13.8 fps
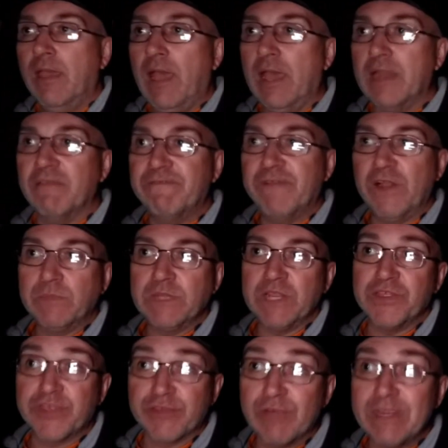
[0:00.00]
and I filmed in
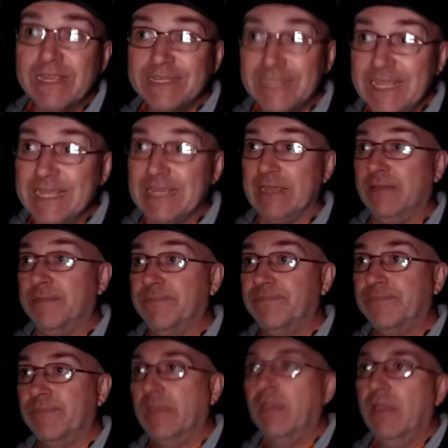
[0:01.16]
3D.
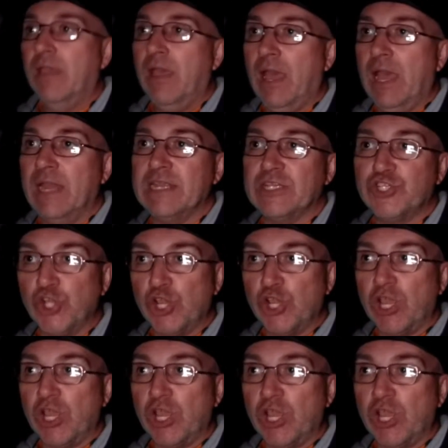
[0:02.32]
And it took